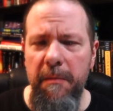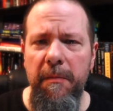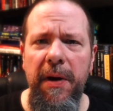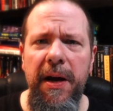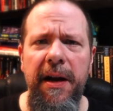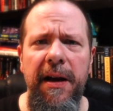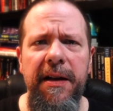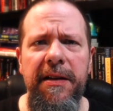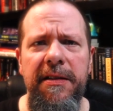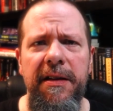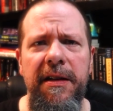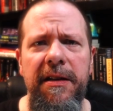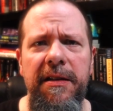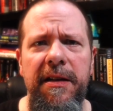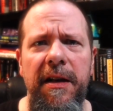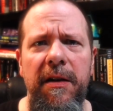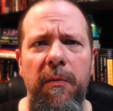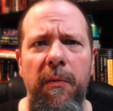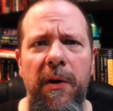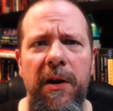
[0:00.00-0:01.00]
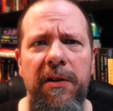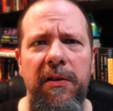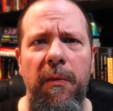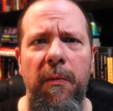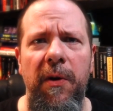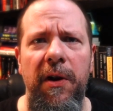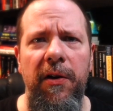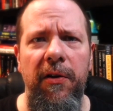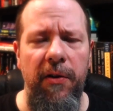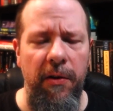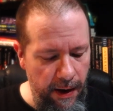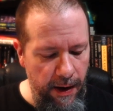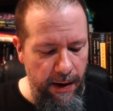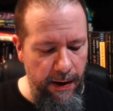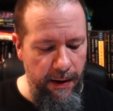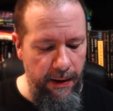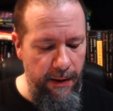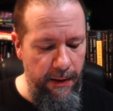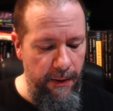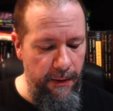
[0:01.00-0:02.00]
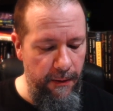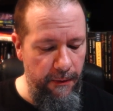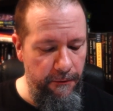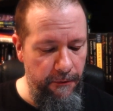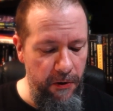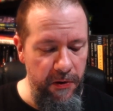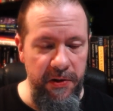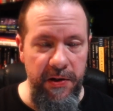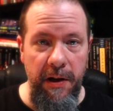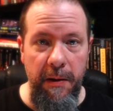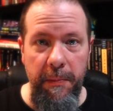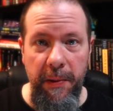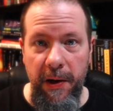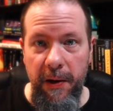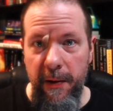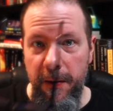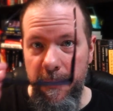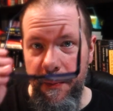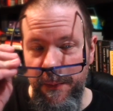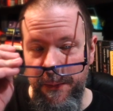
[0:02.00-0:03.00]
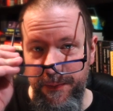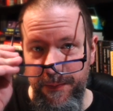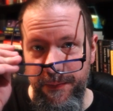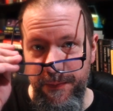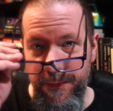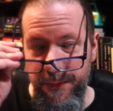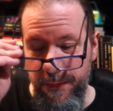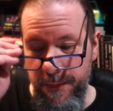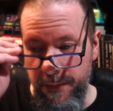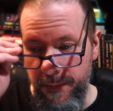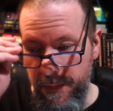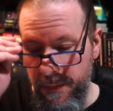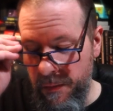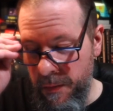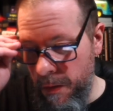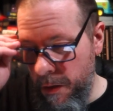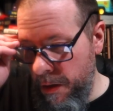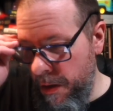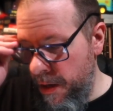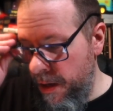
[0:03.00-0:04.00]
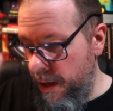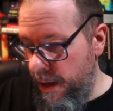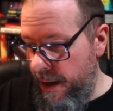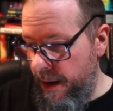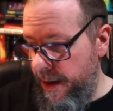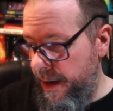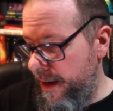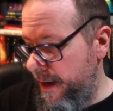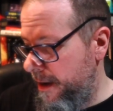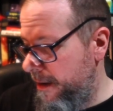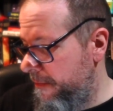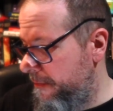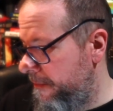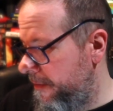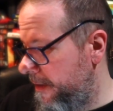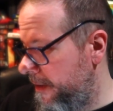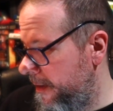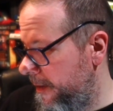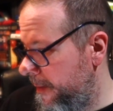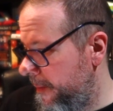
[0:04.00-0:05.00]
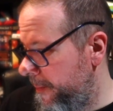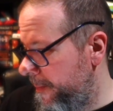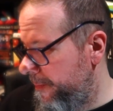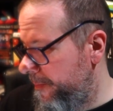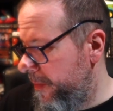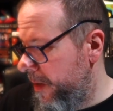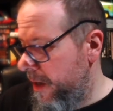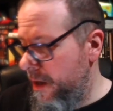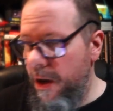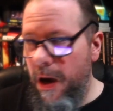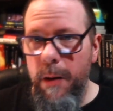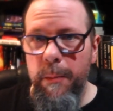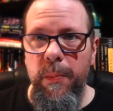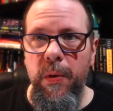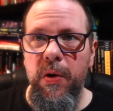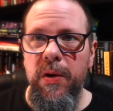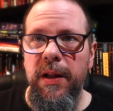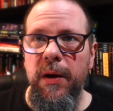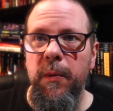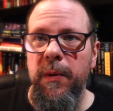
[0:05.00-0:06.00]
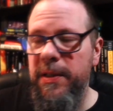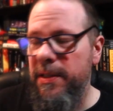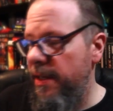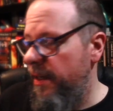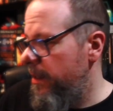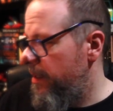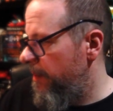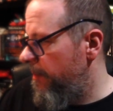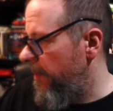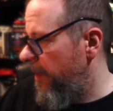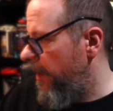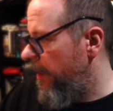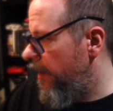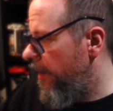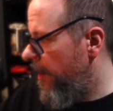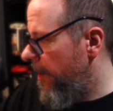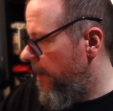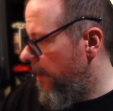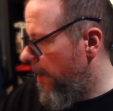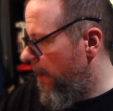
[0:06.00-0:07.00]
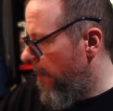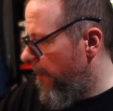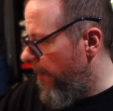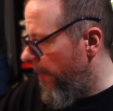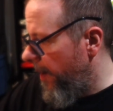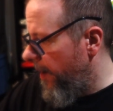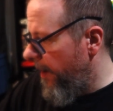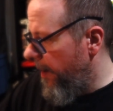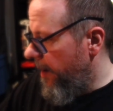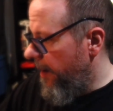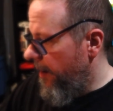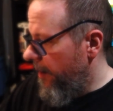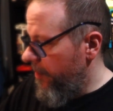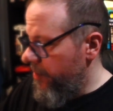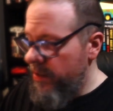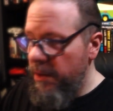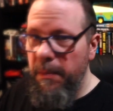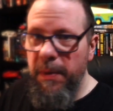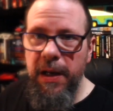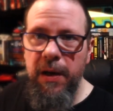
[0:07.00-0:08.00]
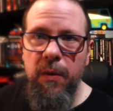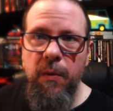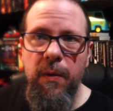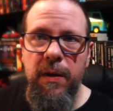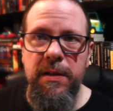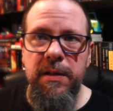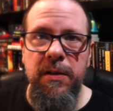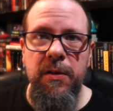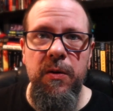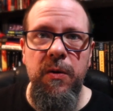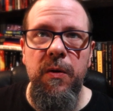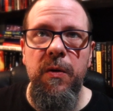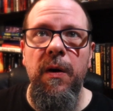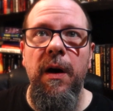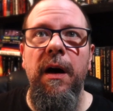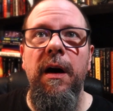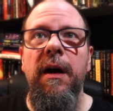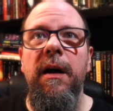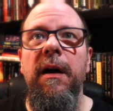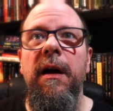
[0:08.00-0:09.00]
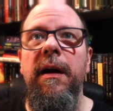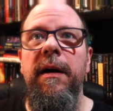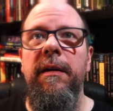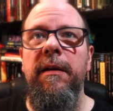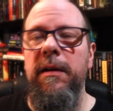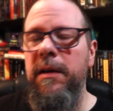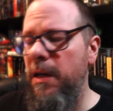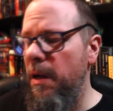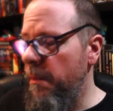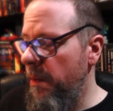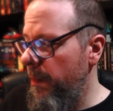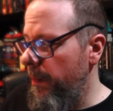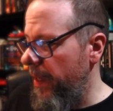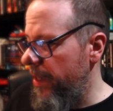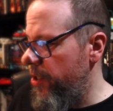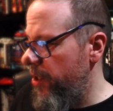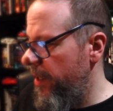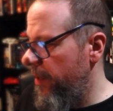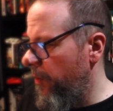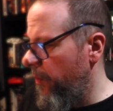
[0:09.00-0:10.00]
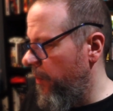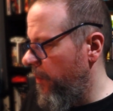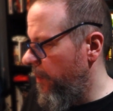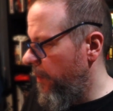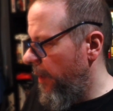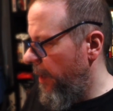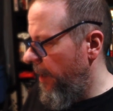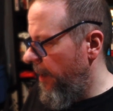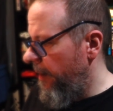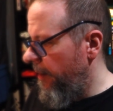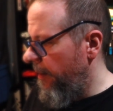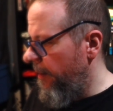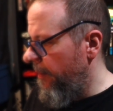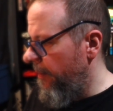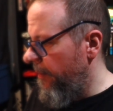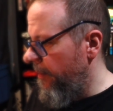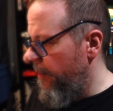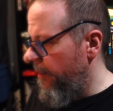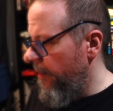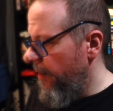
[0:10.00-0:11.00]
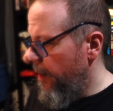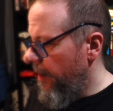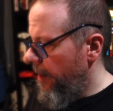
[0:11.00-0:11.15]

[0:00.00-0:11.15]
eyesight's getting worse and worse. First up here, I have a book that was sent to me by somebody who wants to come on my channel and